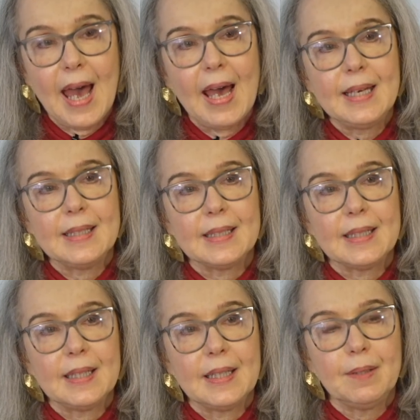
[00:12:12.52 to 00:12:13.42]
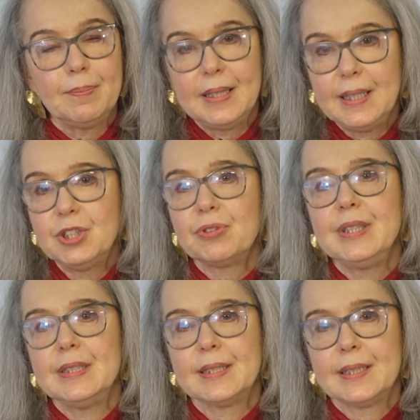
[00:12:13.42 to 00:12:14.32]
And the
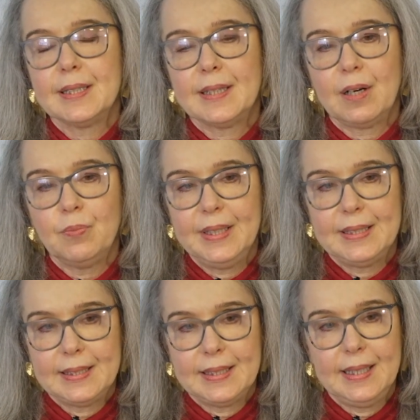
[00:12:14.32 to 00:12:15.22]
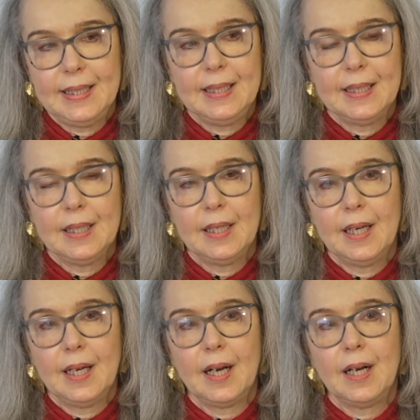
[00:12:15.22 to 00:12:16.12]
belligerence that we see
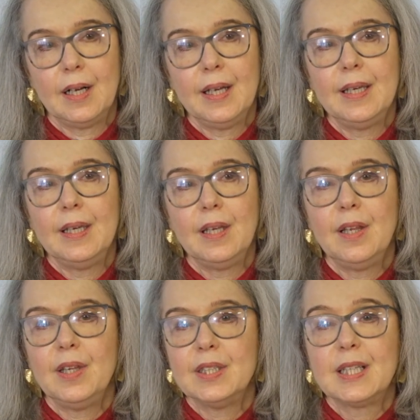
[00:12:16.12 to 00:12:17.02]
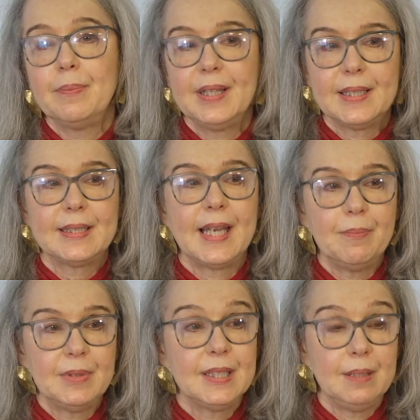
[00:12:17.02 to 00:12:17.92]
in some of the
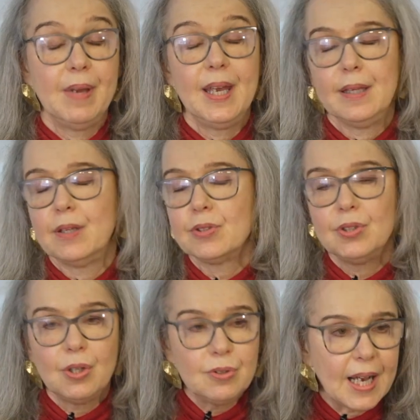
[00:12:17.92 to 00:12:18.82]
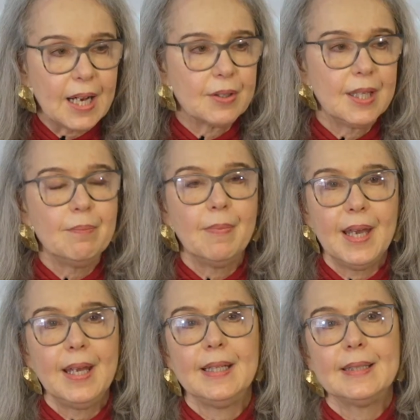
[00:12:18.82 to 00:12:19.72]
statements he made, there's no doubt he
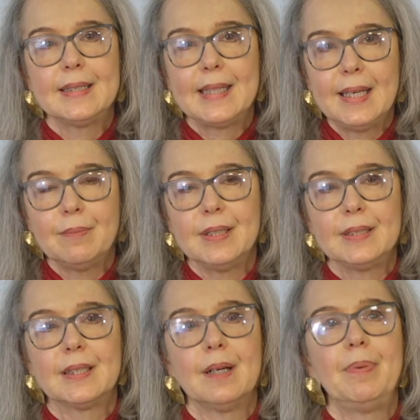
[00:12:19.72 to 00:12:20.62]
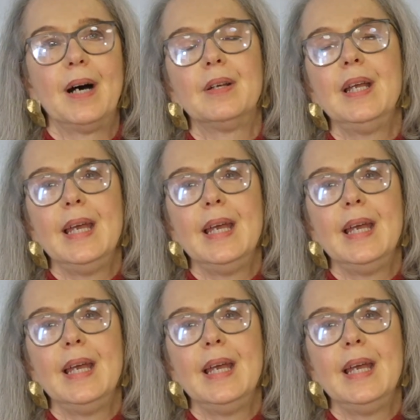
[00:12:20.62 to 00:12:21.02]
made statements about